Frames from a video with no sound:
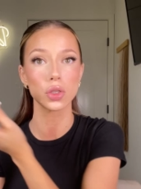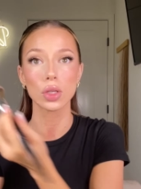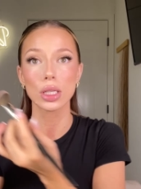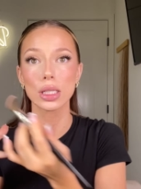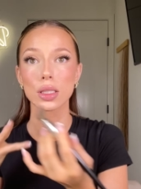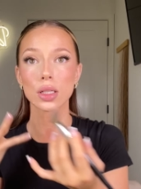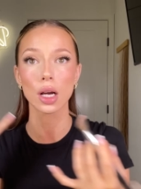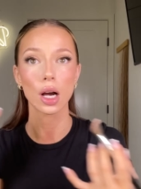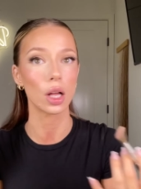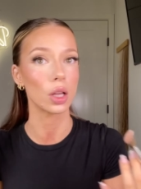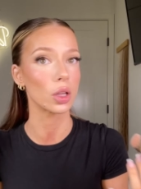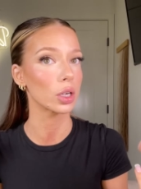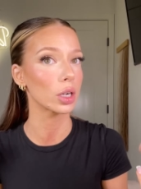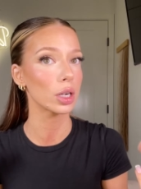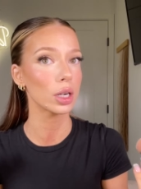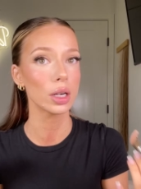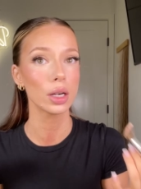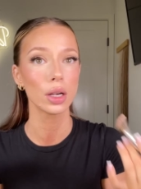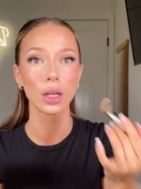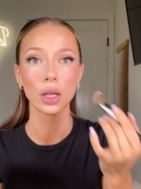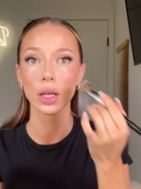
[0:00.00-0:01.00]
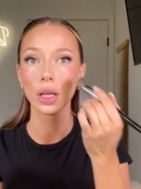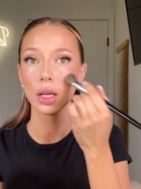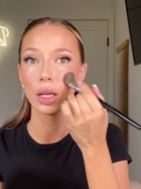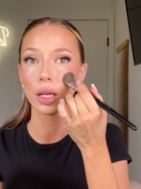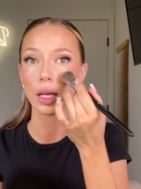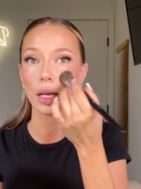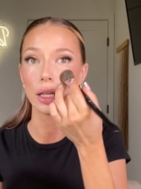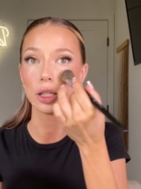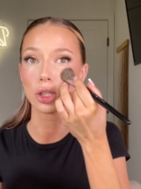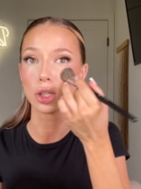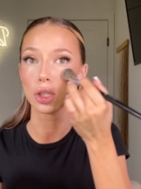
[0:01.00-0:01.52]
So this color
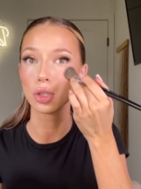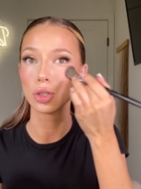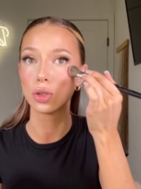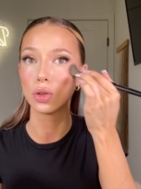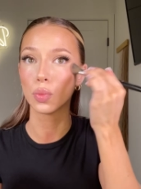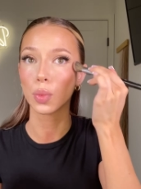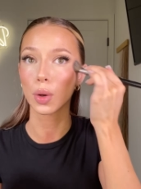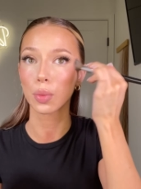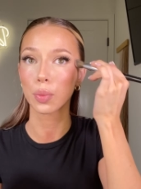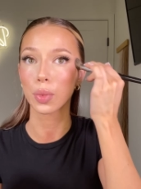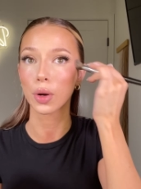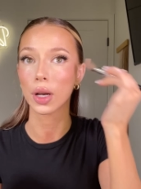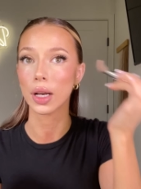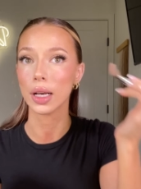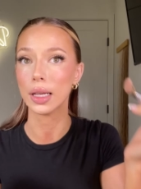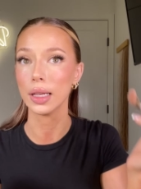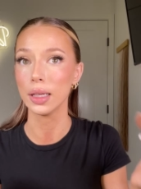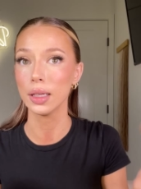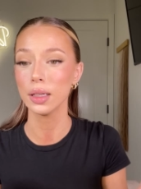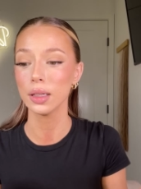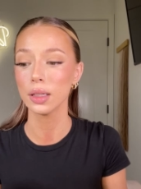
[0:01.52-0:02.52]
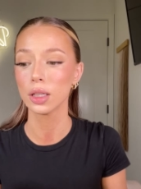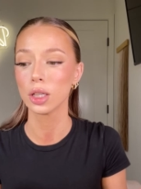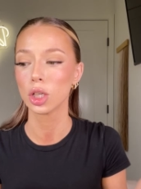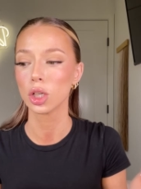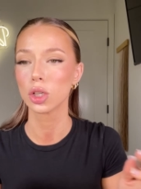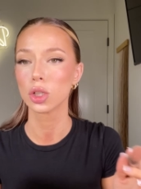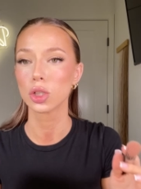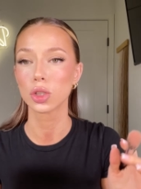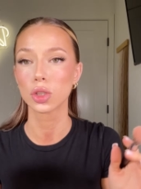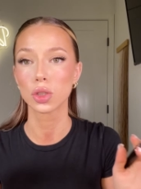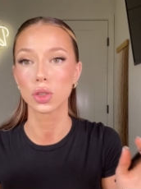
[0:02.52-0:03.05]
is super pretty,
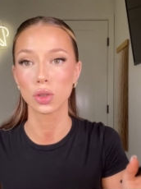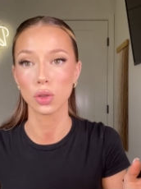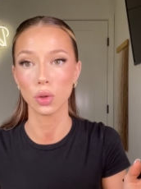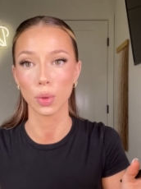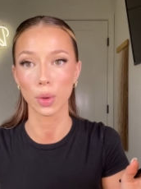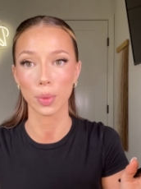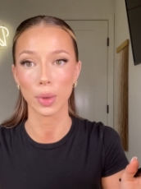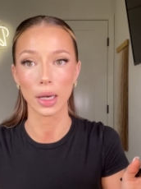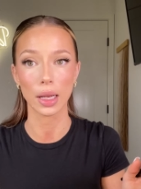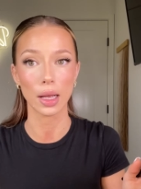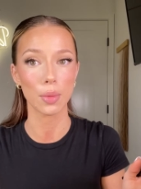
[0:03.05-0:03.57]
super pretty.